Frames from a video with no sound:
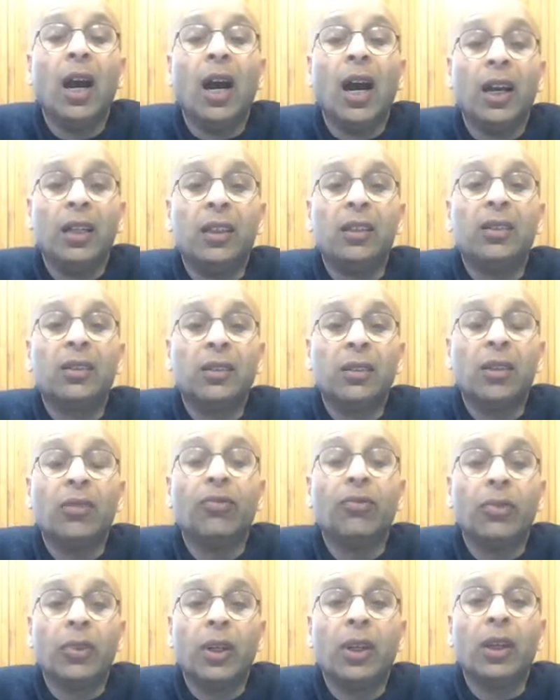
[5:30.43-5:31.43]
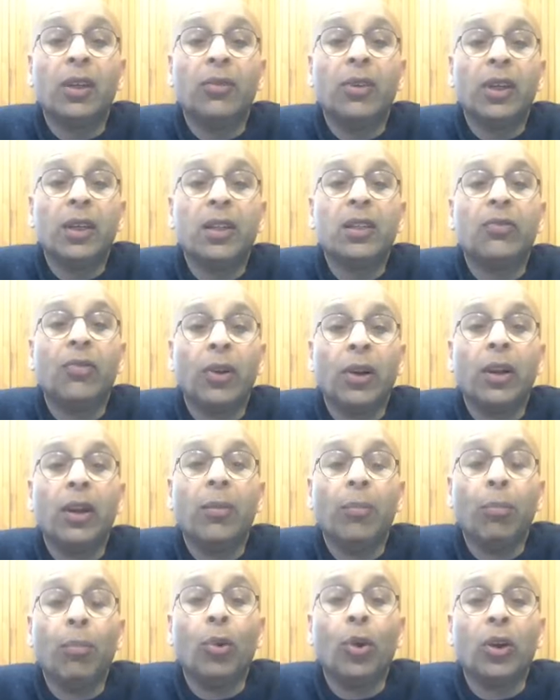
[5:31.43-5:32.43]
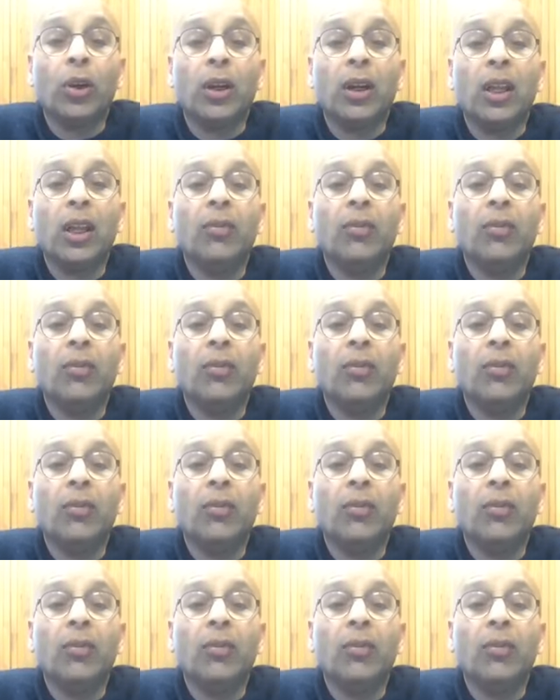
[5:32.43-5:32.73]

I think still forgiving is very important.